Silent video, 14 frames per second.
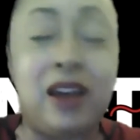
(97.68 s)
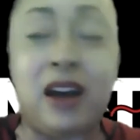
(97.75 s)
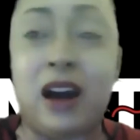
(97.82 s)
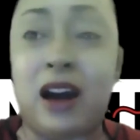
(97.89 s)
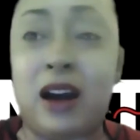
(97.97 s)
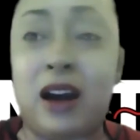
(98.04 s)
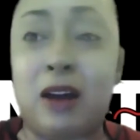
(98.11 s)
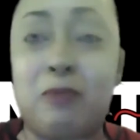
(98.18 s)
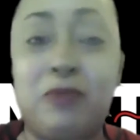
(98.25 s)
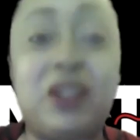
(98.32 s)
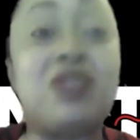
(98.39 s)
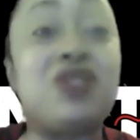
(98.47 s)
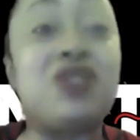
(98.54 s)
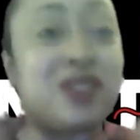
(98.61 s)
Um,
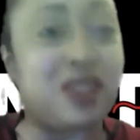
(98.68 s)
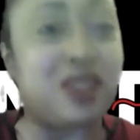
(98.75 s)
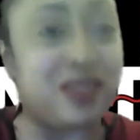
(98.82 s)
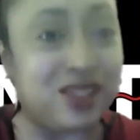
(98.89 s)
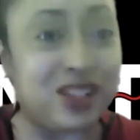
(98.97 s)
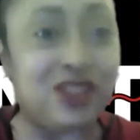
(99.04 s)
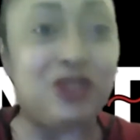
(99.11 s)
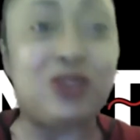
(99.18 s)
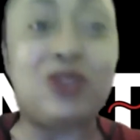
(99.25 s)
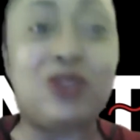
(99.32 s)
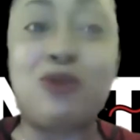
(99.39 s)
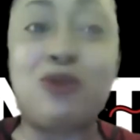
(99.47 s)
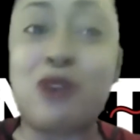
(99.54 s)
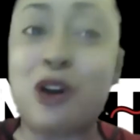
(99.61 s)
it just continues
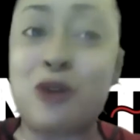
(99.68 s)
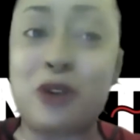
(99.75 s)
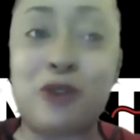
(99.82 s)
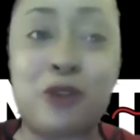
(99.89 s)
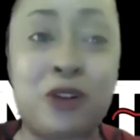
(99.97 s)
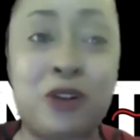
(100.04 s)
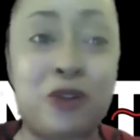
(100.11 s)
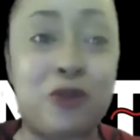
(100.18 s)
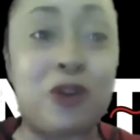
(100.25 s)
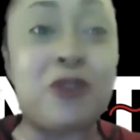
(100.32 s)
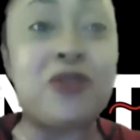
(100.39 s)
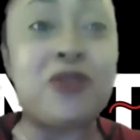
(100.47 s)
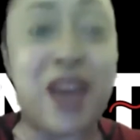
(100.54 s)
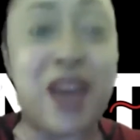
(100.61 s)
to grow and grow and
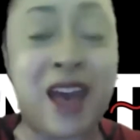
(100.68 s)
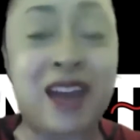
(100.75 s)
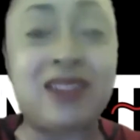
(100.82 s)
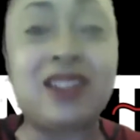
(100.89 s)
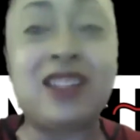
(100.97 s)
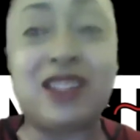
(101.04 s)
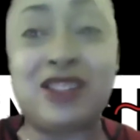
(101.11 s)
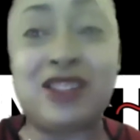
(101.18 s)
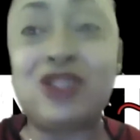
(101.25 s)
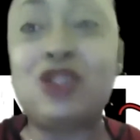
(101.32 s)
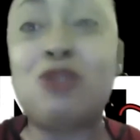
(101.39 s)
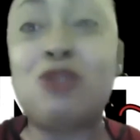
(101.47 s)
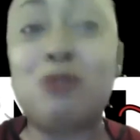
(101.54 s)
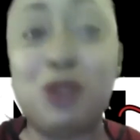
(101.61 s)
grow. That is
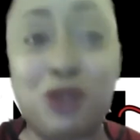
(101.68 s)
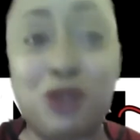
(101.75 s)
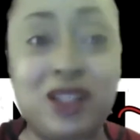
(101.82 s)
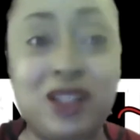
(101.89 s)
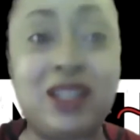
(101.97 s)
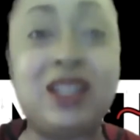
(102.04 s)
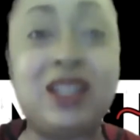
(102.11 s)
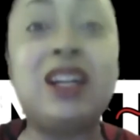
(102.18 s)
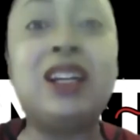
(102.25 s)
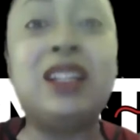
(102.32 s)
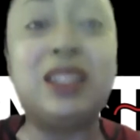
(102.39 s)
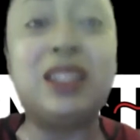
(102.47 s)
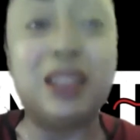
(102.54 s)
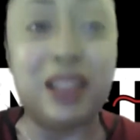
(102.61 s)
community
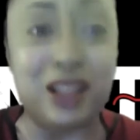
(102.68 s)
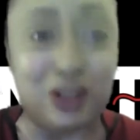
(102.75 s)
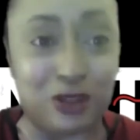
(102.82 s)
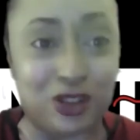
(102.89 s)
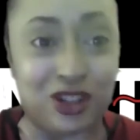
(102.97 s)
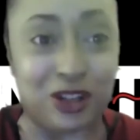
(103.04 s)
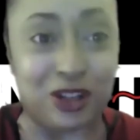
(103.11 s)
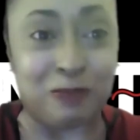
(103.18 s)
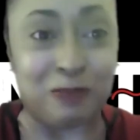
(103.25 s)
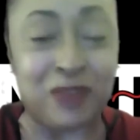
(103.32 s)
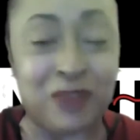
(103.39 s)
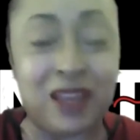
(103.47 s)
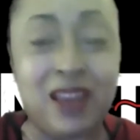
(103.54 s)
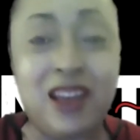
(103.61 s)
leadership.
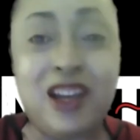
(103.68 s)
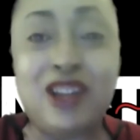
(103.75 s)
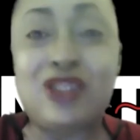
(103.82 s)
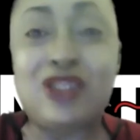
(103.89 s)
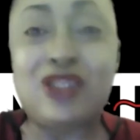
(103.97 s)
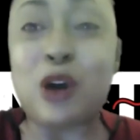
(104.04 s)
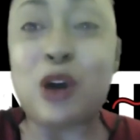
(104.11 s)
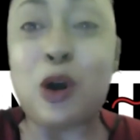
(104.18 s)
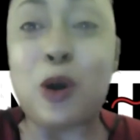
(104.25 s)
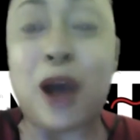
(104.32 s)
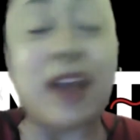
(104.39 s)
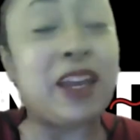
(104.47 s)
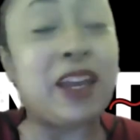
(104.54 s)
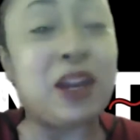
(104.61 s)
So
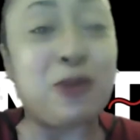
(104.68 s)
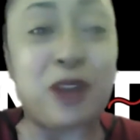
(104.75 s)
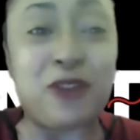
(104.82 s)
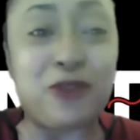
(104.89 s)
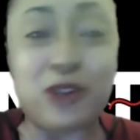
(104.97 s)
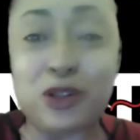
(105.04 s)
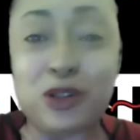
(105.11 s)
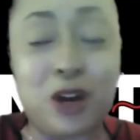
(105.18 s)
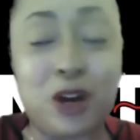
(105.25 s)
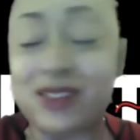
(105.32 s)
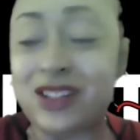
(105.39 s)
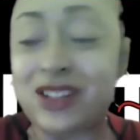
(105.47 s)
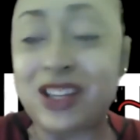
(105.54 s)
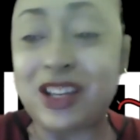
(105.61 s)
I can't wait for you
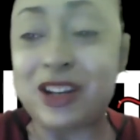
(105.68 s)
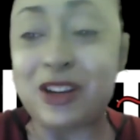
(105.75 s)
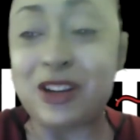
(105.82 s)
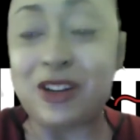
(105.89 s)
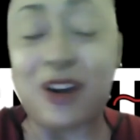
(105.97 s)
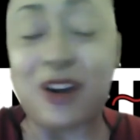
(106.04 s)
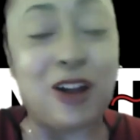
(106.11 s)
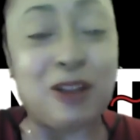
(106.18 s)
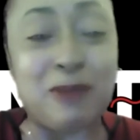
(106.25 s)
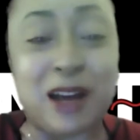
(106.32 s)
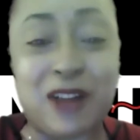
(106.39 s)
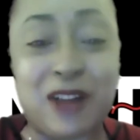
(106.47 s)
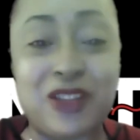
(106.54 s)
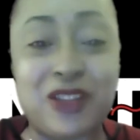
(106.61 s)
all to hear all
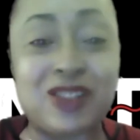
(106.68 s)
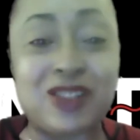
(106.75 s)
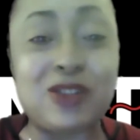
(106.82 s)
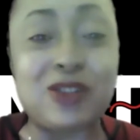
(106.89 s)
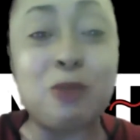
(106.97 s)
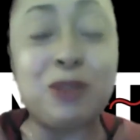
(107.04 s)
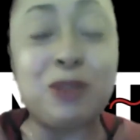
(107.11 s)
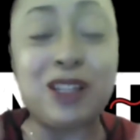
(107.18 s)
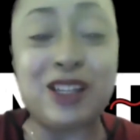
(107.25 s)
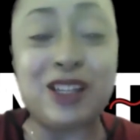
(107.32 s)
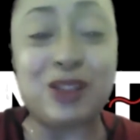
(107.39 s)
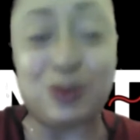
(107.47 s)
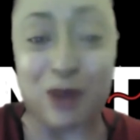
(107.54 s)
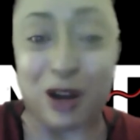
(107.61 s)
about this. So
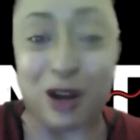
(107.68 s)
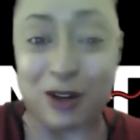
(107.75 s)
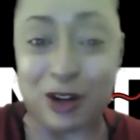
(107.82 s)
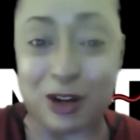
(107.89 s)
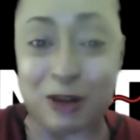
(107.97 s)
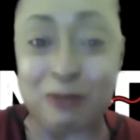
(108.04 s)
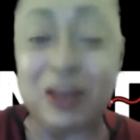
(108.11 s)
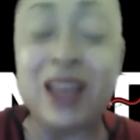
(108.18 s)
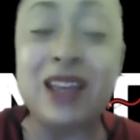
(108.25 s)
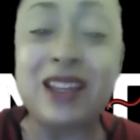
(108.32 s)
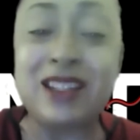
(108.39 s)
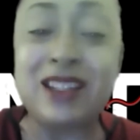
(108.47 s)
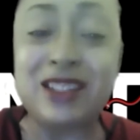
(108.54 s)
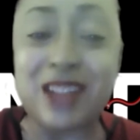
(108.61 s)
please welcome
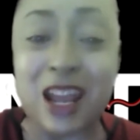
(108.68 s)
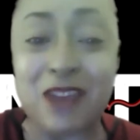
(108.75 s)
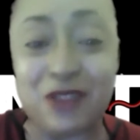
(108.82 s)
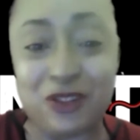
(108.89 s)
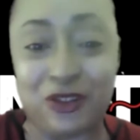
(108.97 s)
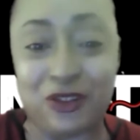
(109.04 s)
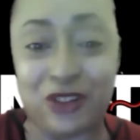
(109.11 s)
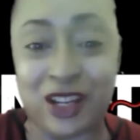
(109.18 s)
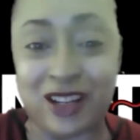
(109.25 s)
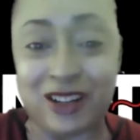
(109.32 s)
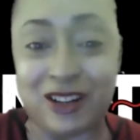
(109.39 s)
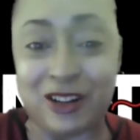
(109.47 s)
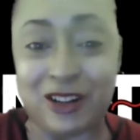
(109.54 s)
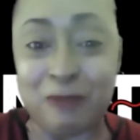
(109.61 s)
David
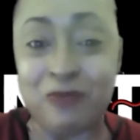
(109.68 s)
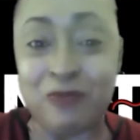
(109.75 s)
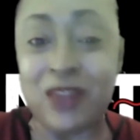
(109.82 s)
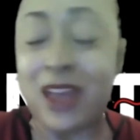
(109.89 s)
Finkel,